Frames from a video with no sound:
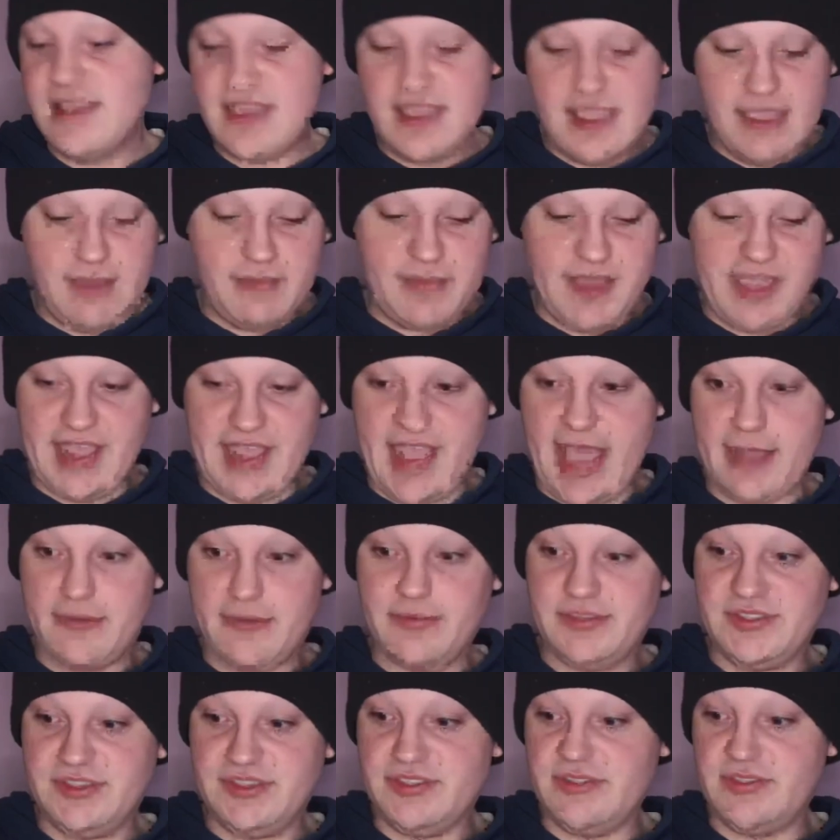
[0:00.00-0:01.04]
being
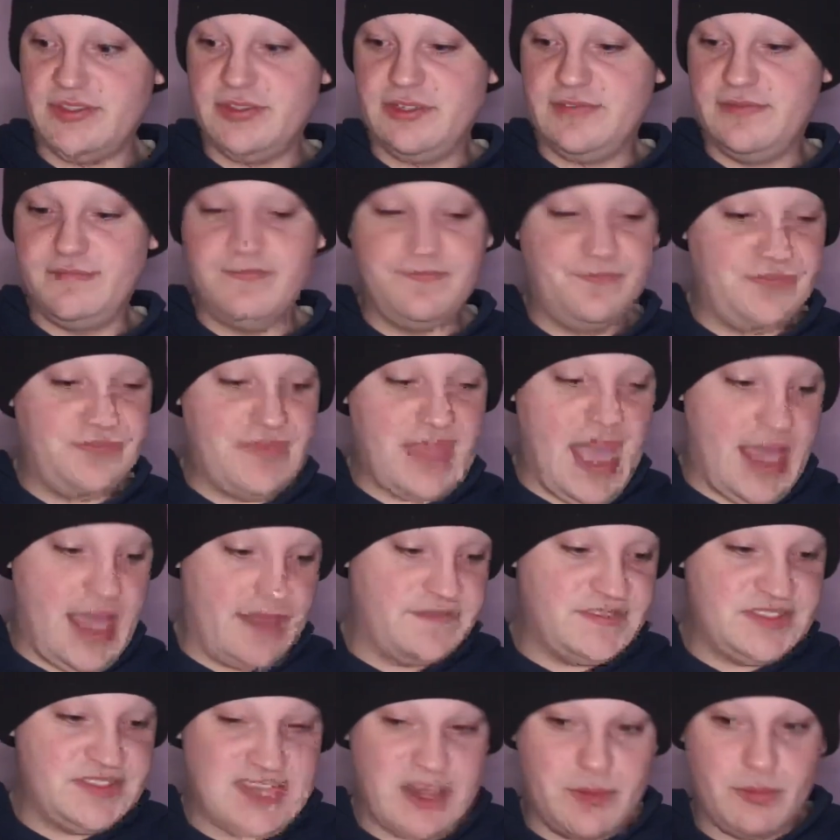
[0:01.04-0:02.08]
able to
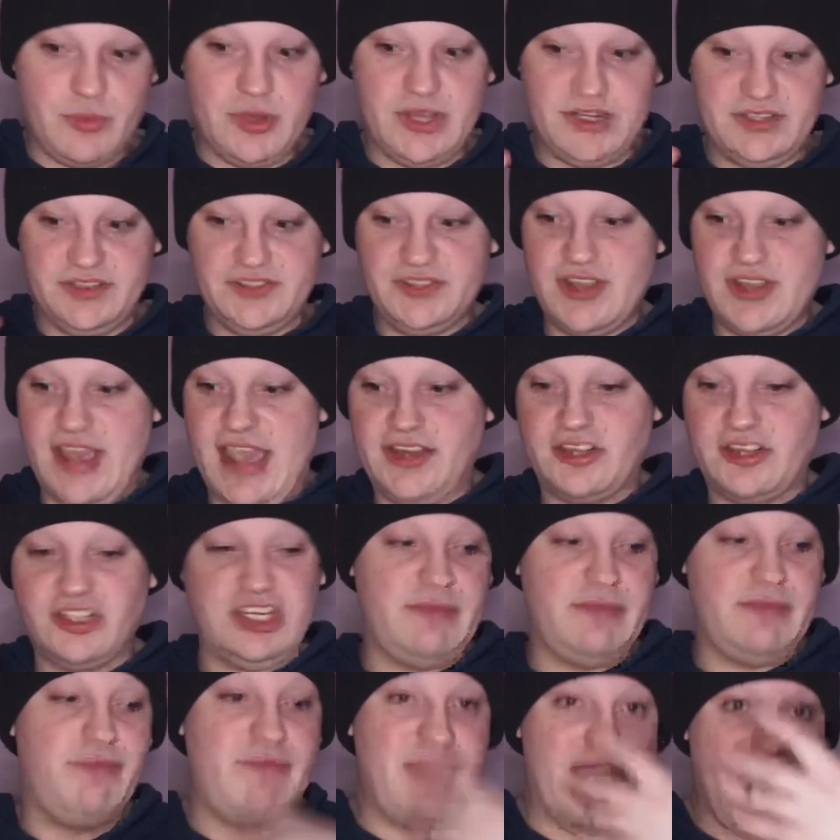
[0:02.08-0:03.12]
have someone to
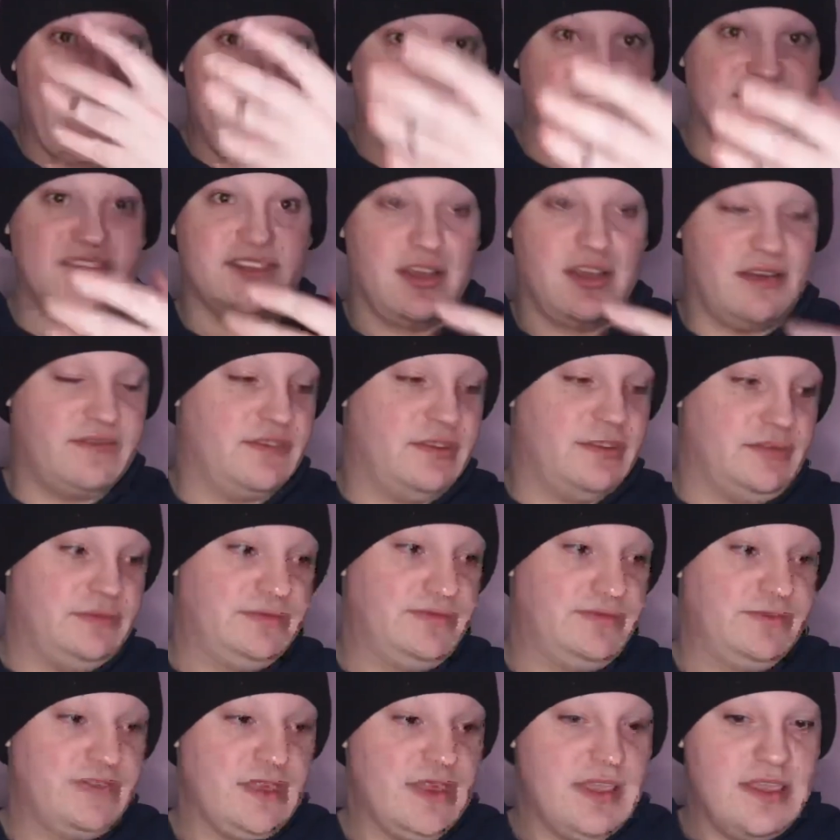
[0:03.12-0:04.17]
actually bounce off
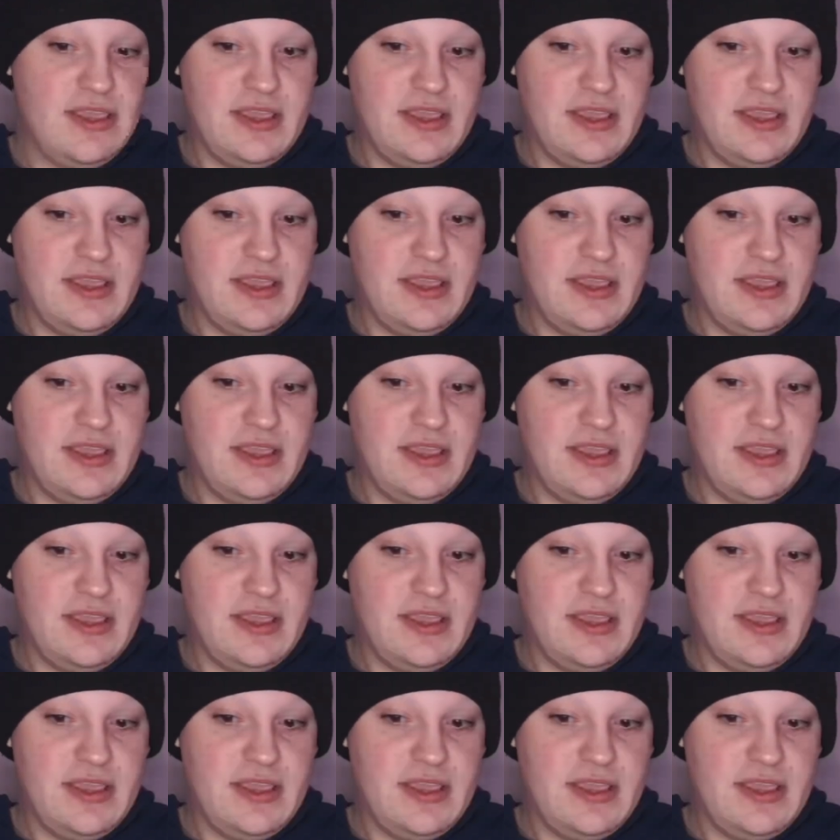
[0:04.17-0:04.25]
of